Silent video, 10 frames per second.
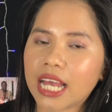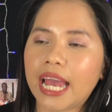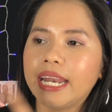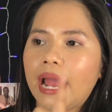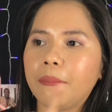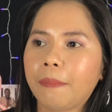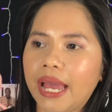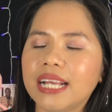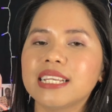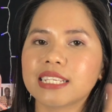and I
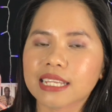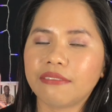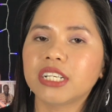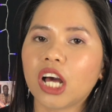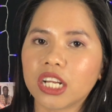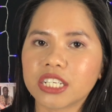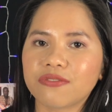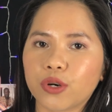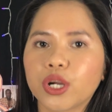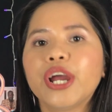pay $7
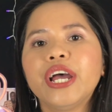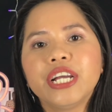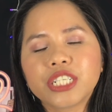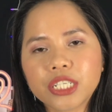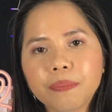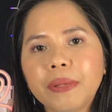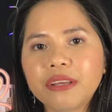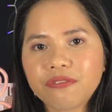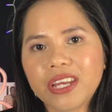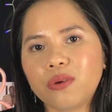for shipping fee,